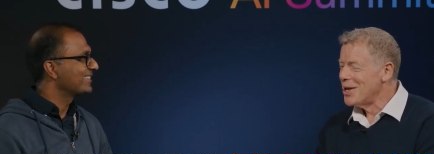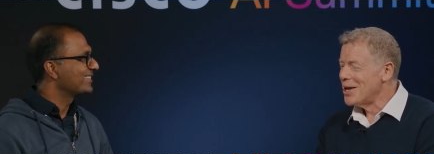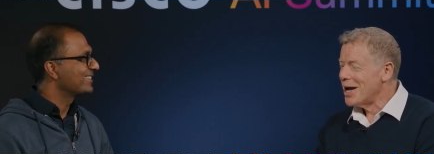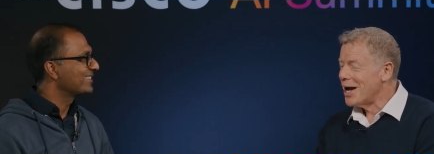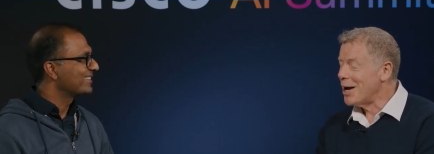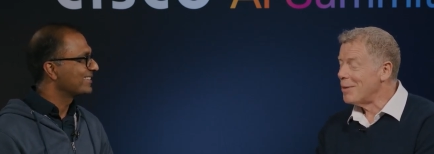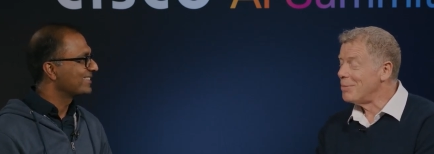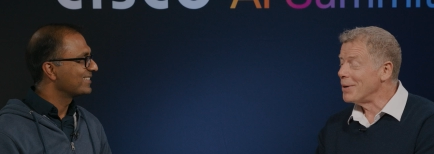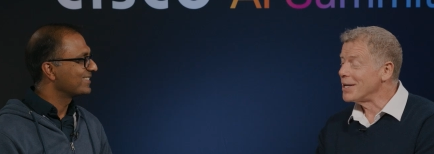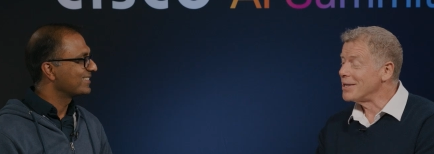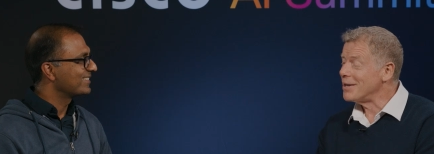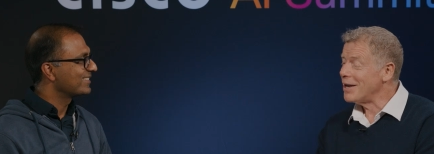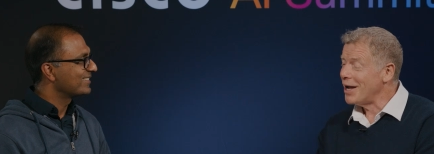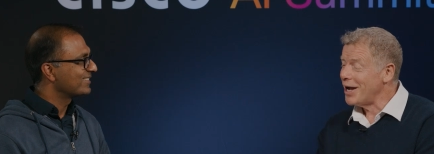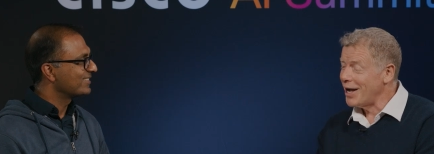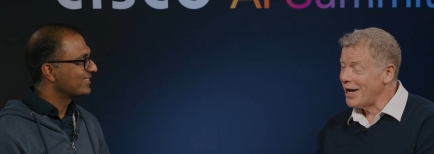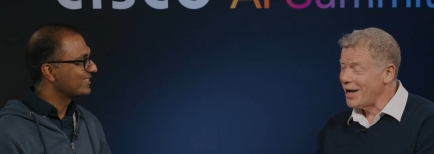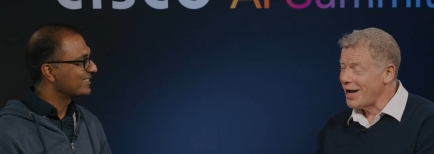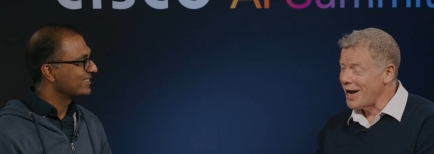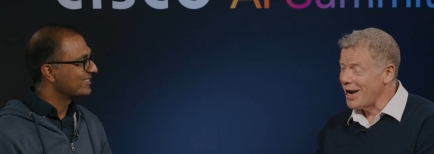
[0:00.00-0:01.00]
Speaker 1: Uh, but
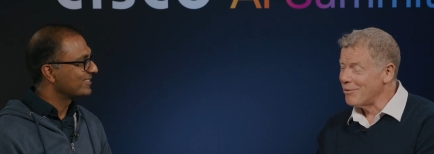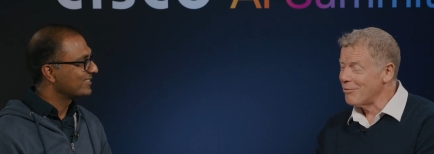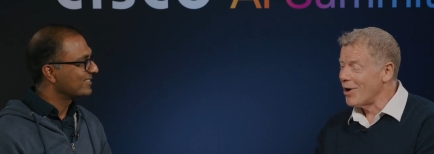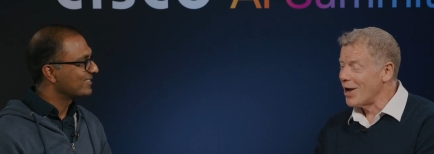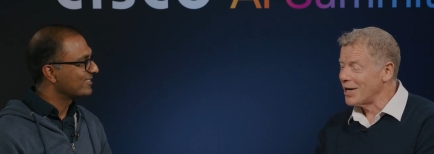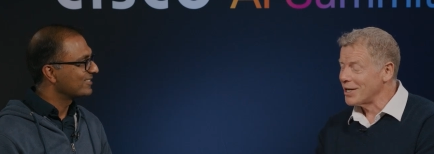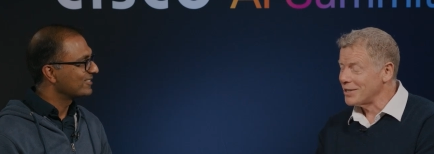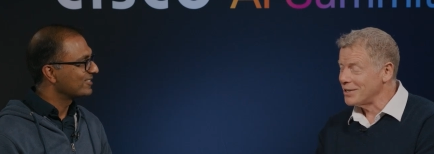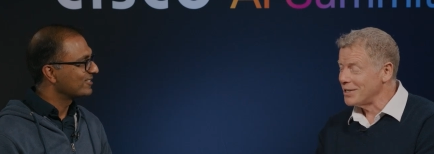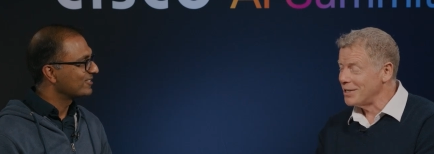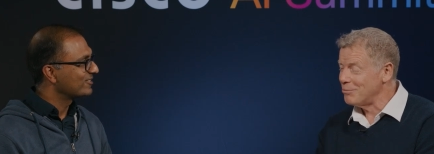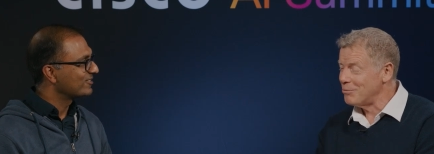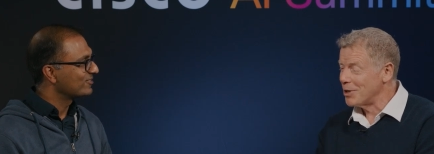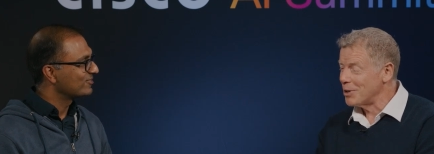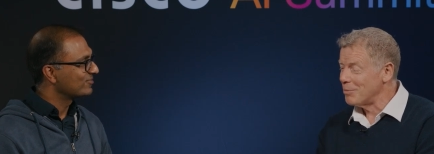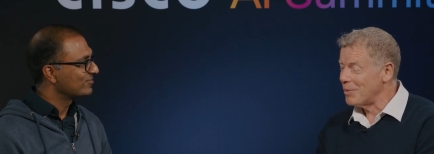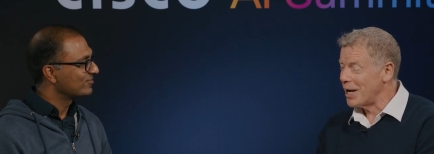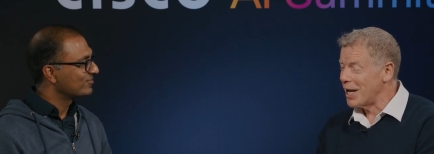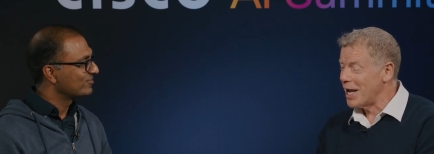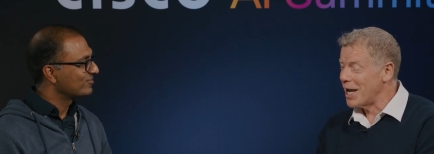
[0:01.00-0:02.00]
uh, ironically, one of
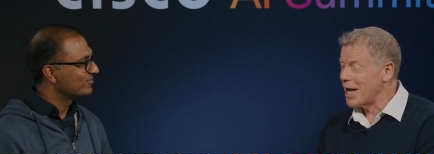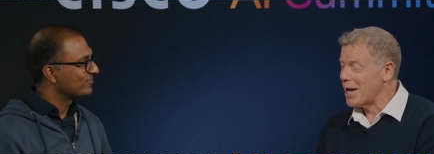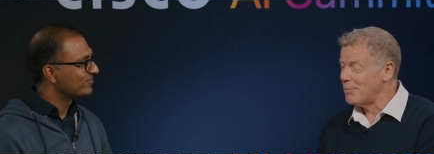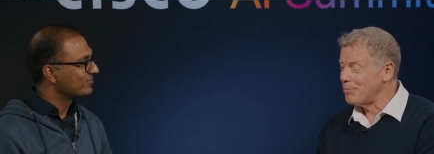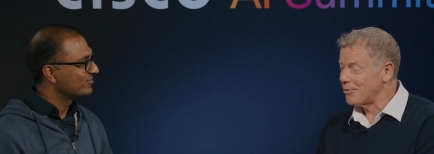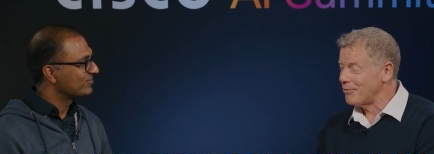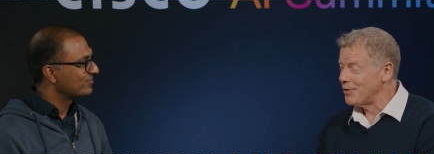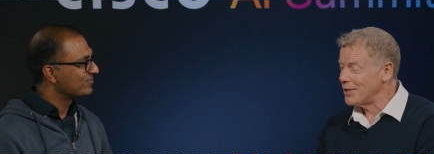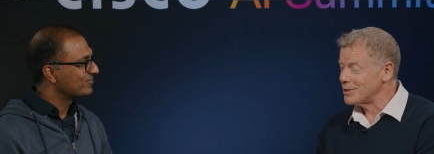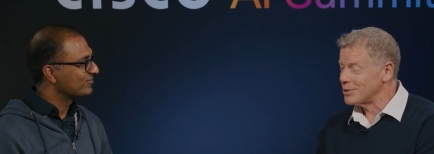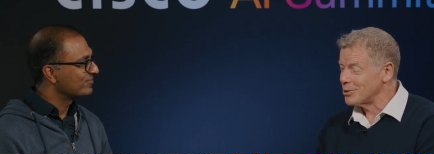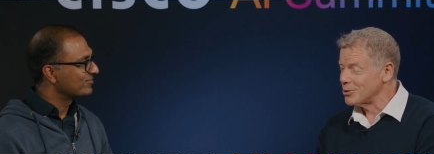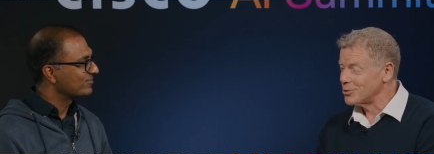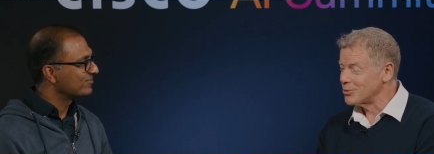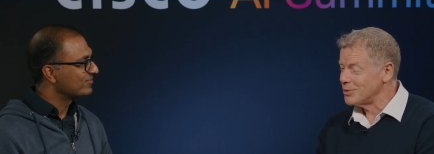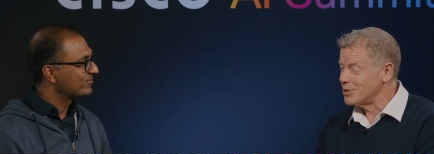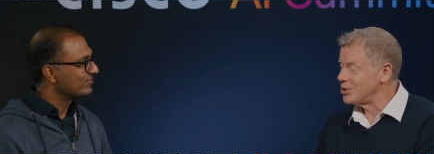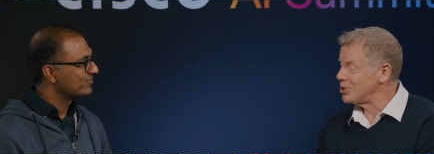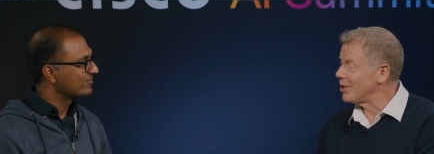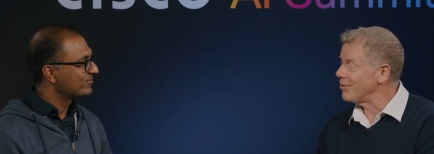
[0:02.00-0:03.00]
my AI professors
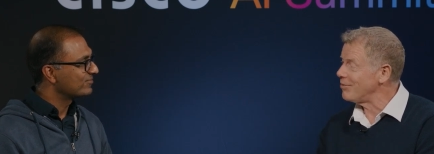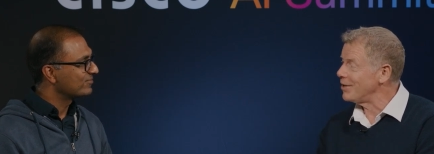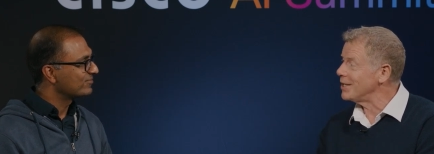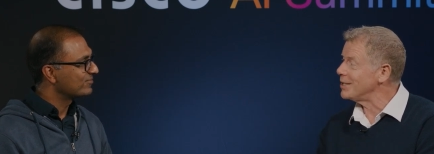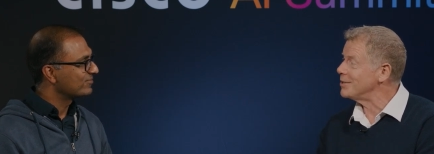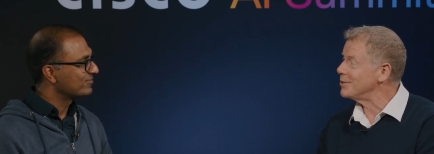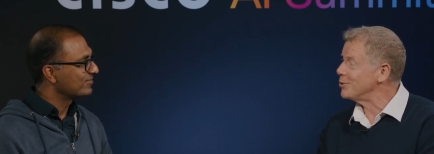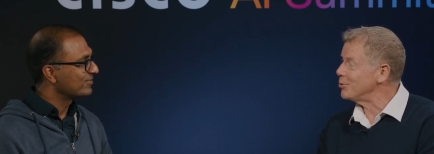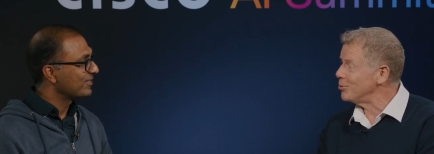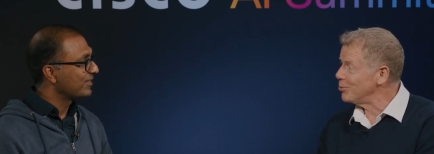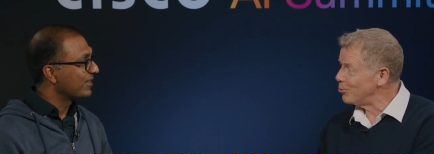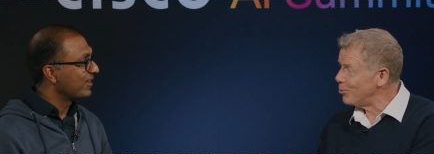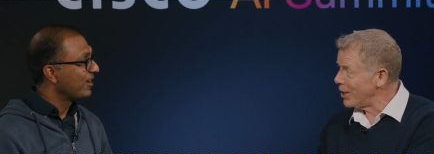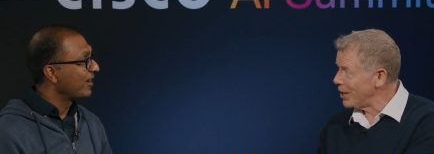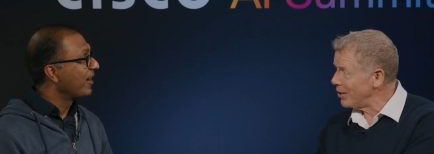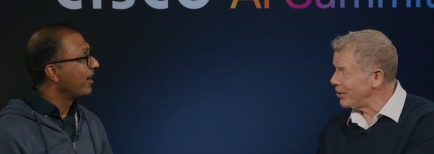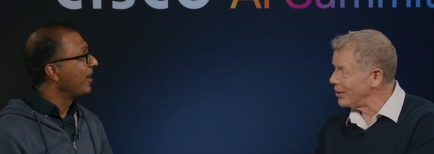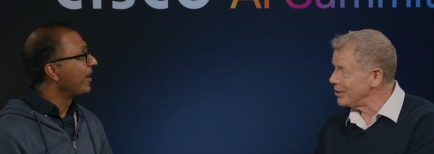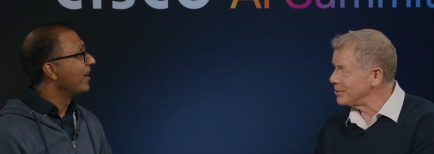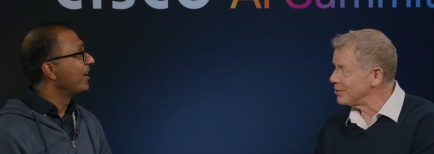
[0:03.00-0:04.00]
was Jeff Hinton, who went
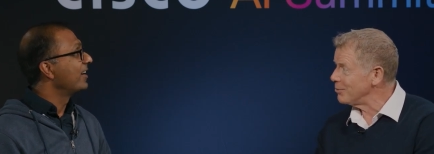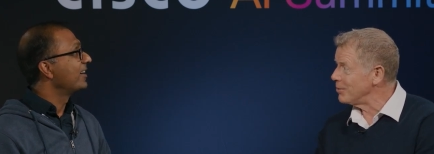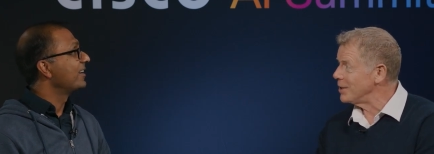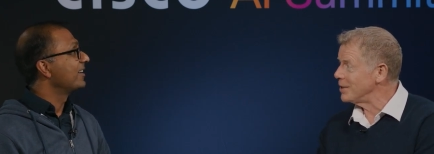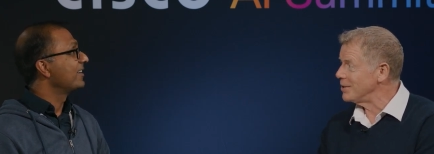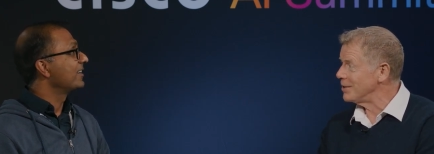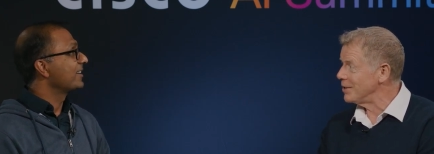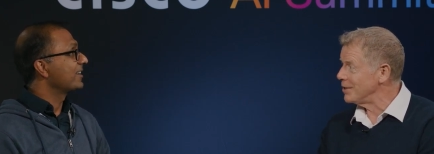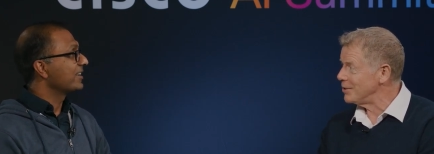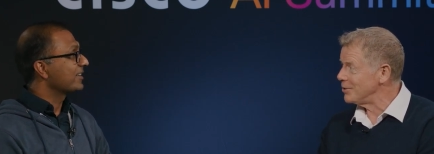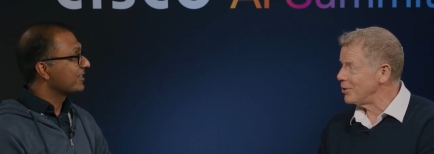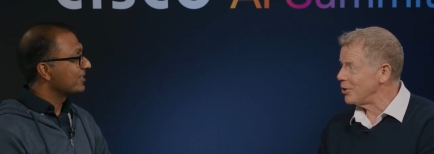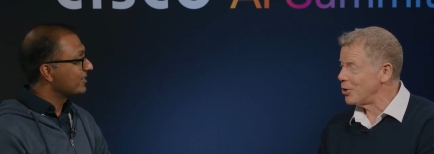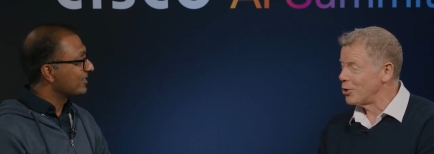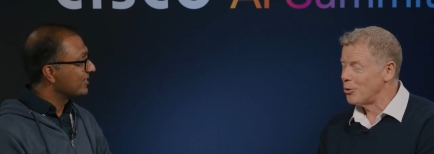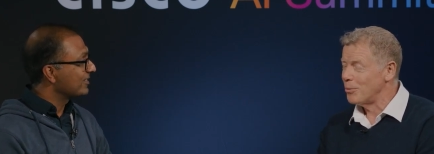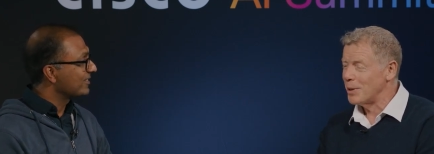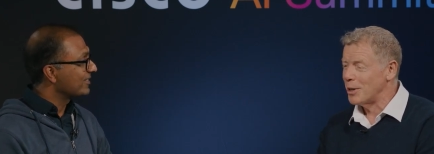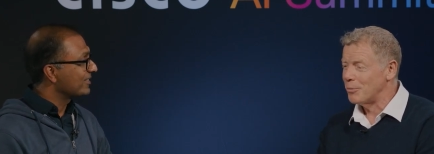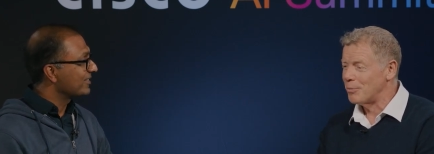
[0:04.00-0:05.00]
on to win the, the
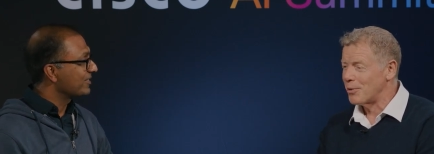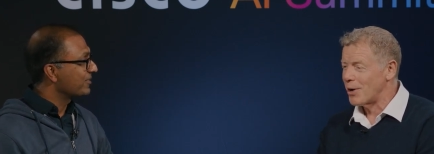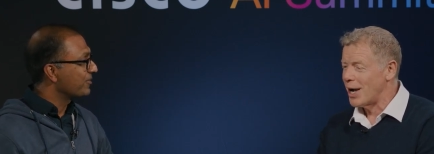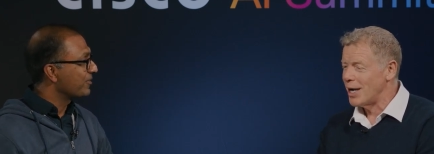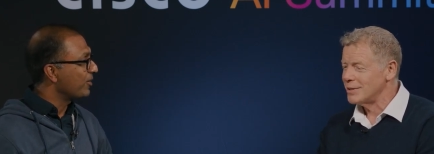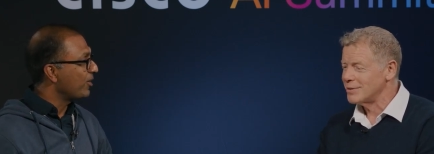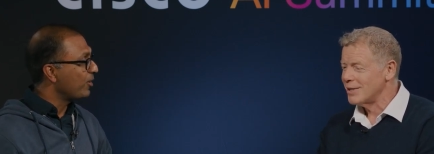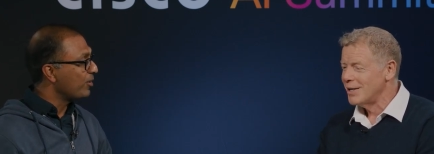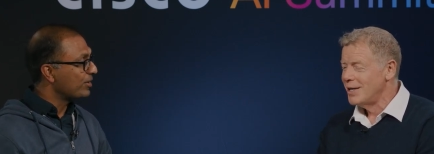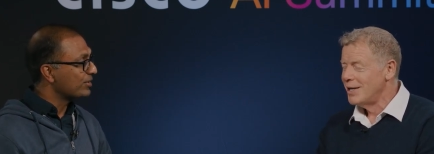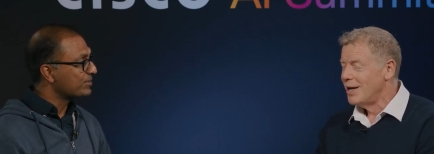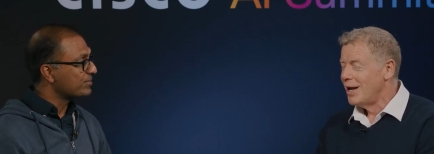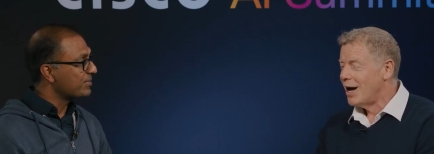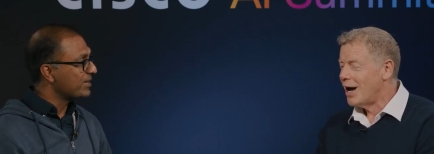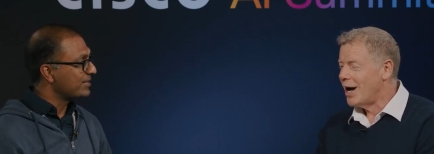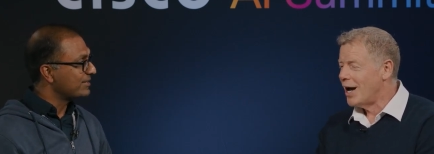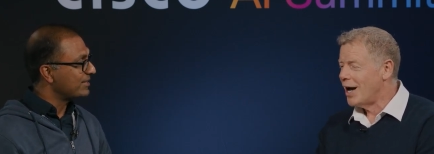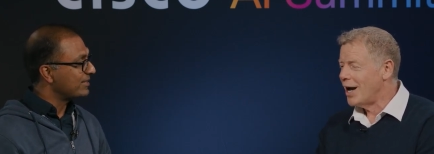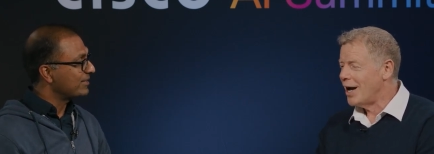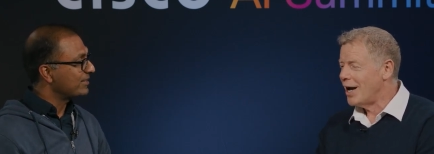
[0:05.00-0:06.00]
Nobel Prize. Oh, that's
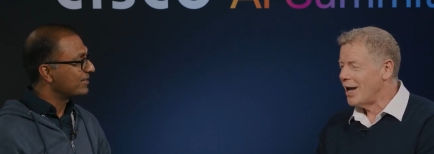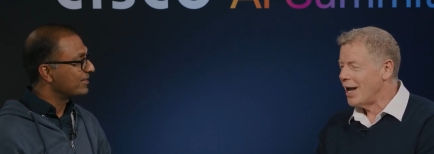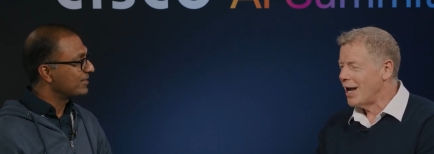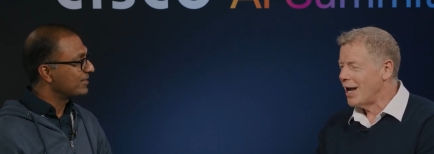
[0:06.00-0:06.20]
amazing.